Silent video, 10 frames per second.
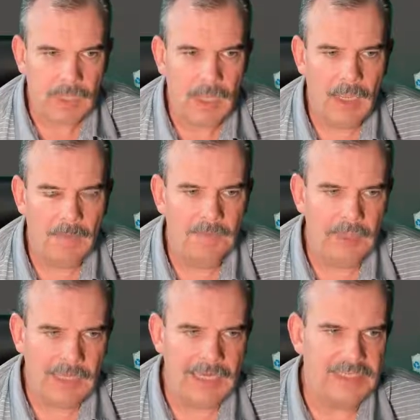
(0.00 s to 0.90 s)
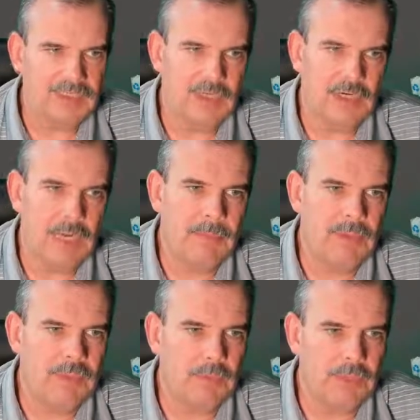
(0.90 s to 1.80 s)
the license
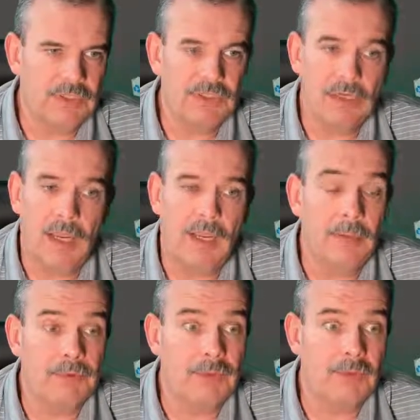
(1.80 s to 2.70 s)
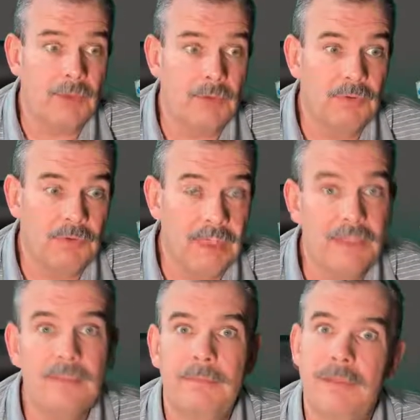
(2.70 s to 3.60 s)
agreement, which I'm sure you all
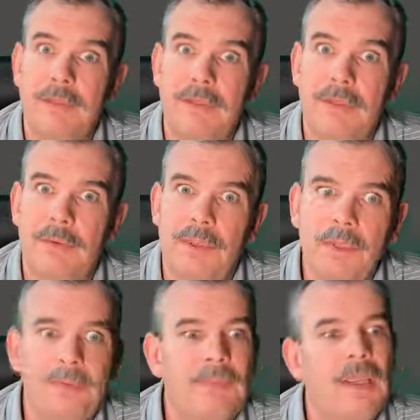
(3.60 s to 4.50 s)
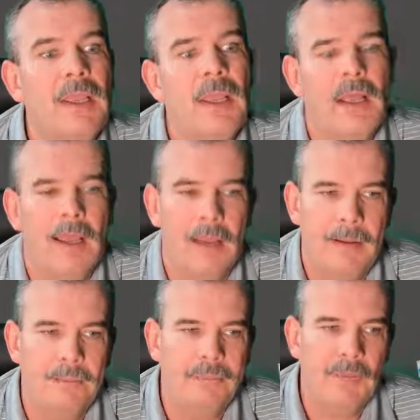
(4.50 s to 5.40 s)
read, don't you?
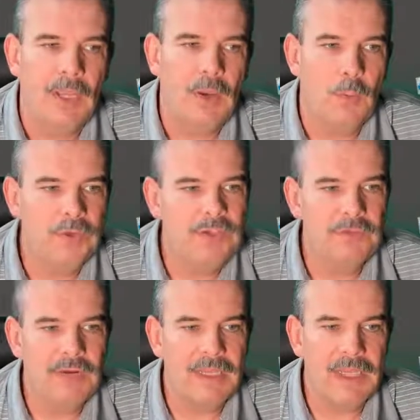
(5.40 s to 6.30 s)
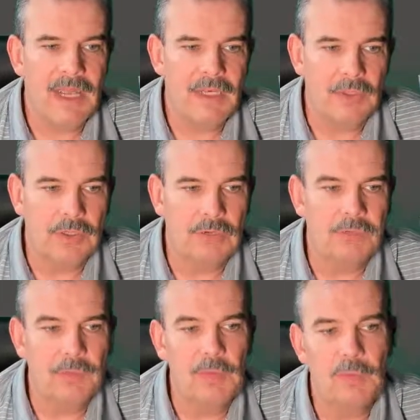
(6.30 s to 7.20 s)
Once you've read that and you're
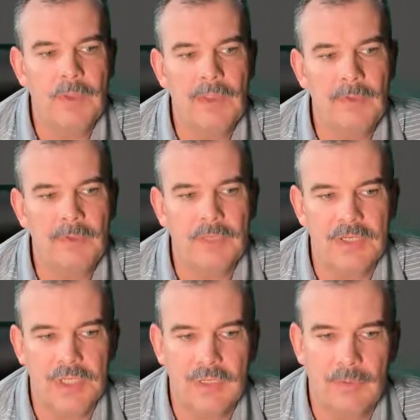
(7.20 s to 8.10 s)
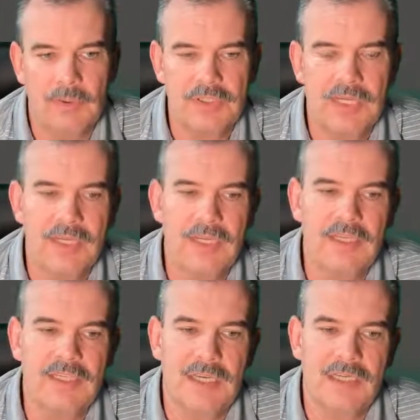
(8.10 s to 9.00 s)
comfortable with them, you tick the box here,
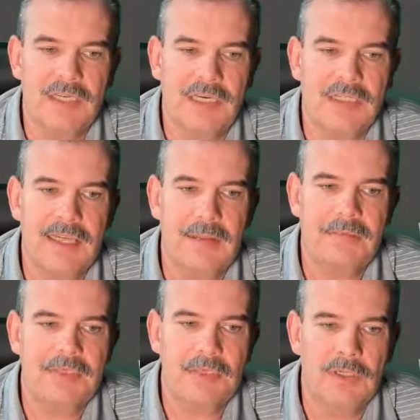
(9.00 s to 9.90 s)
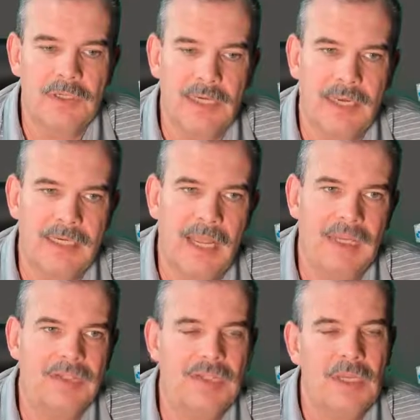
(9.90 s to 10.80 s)
select accept, select
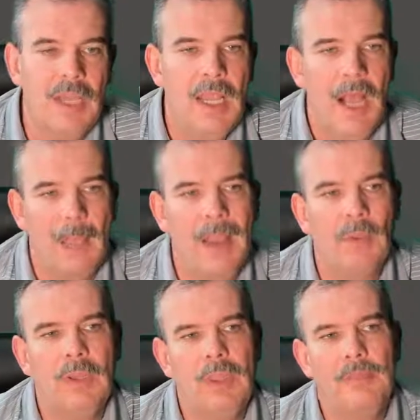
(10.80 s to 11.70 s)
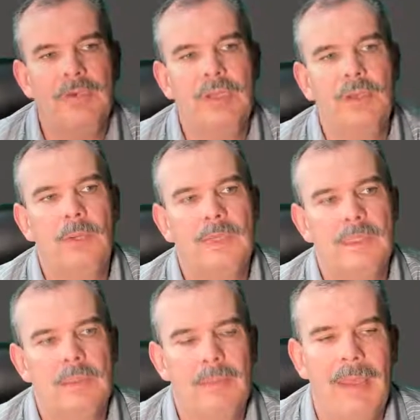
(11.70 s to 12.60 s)
next, and that will then bring you
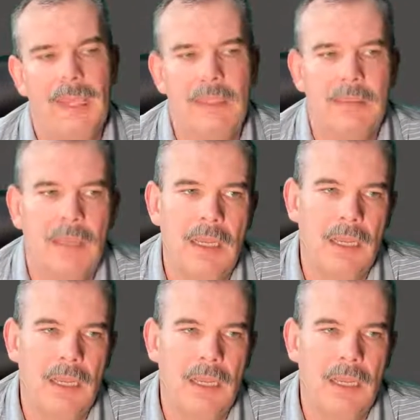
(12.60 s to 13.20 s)
into the main